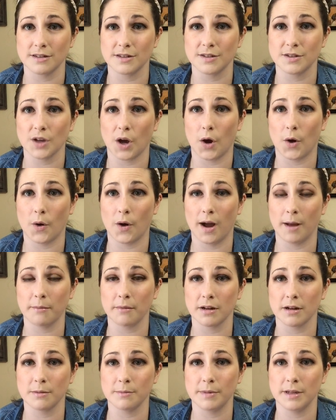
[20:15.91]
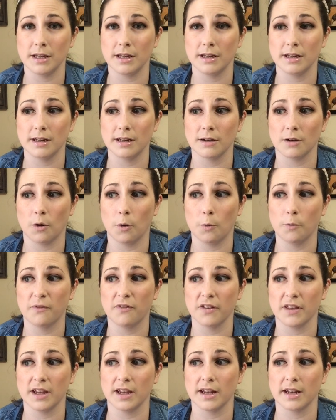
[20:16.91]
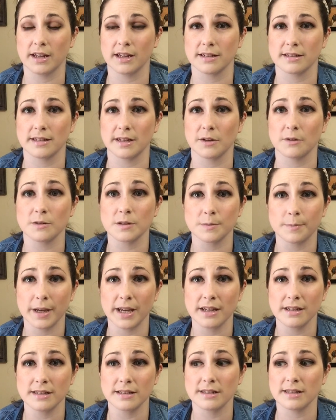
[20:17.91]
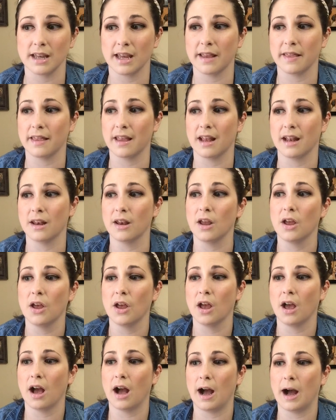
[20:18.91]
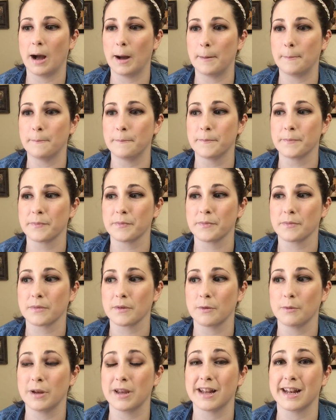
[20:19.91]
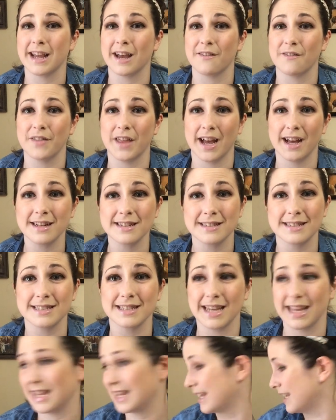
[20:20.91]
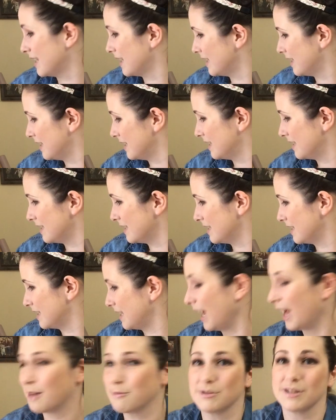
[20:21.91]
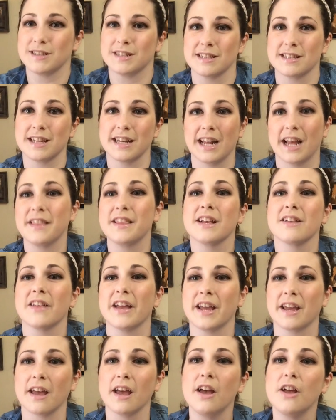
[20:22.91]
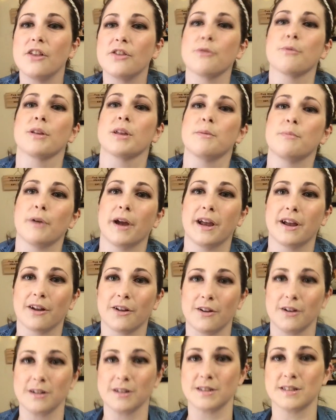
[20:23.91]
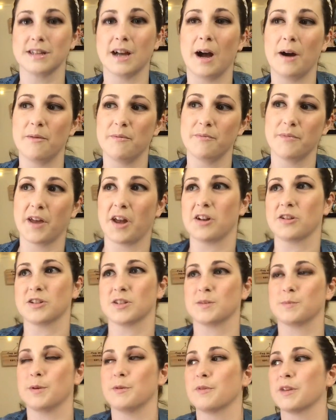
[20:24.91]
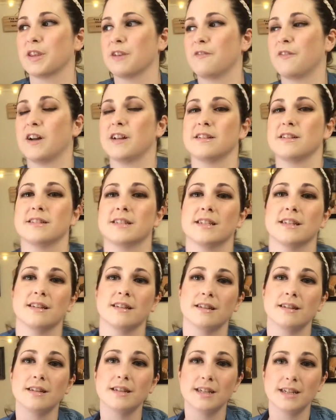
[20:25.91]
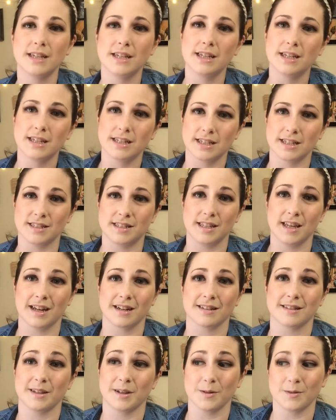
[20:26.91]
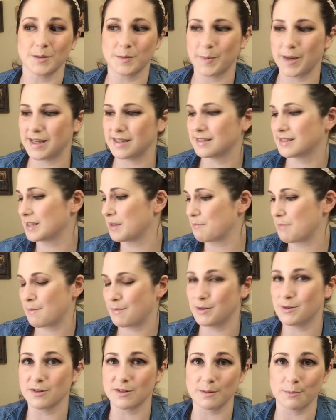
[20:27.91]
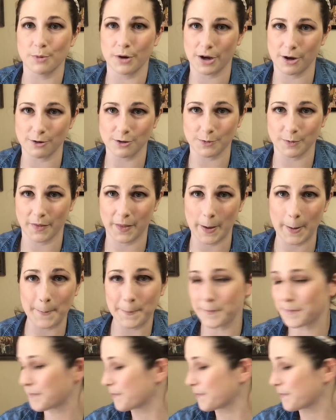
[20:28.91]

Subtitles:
So I'm going to be hopefully getting a singles base, and then we can have that. And yeah, I'm just excited. I think, like, the really bright colors, that'll just be really fun to see on a singles base and maybe do some brioche with it.